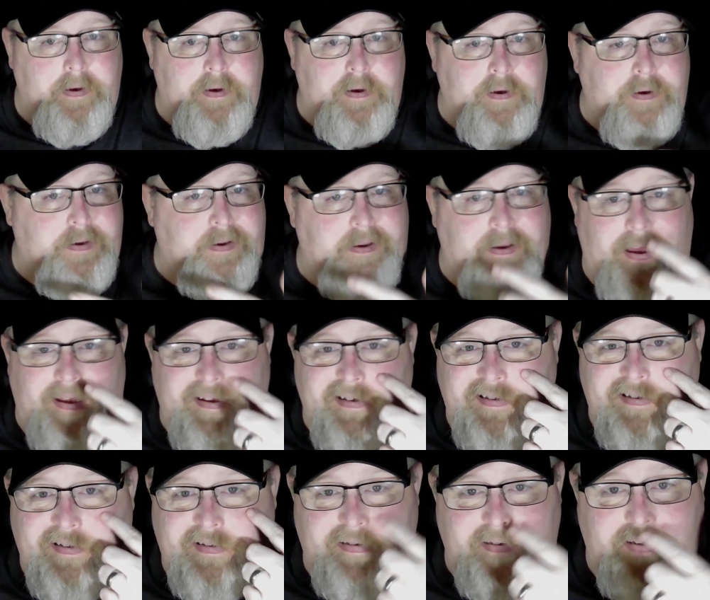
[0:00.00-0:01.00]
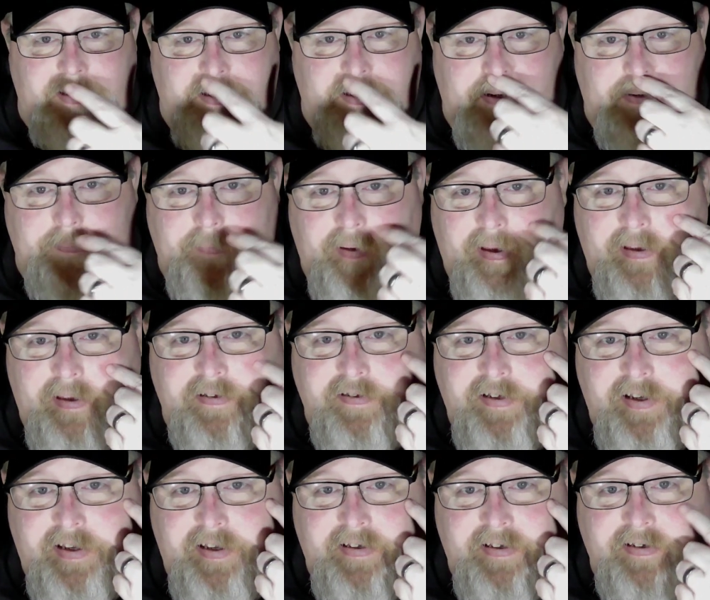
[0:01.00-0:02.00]
you can kind of still see it on my
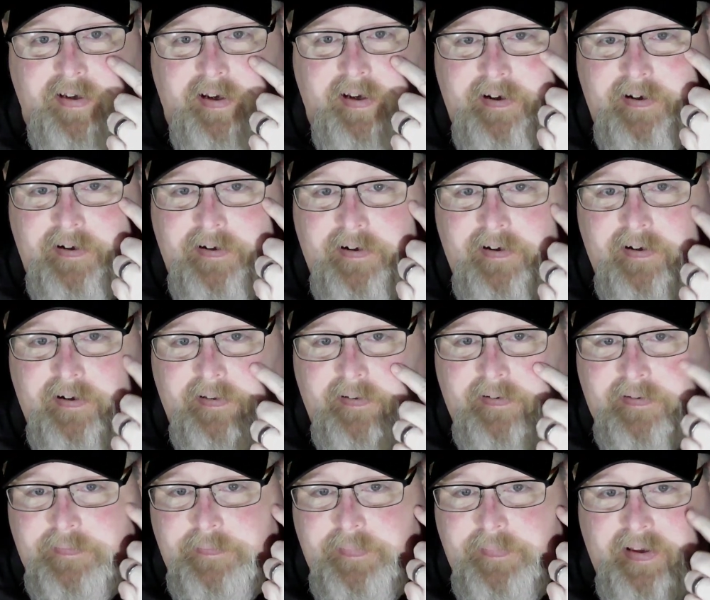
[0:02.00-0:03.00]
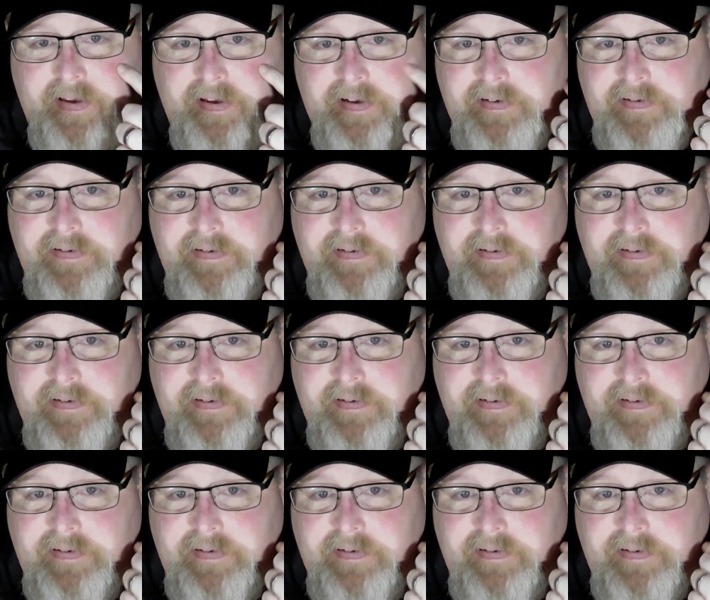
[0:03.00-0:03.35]
cheeks here a little bit.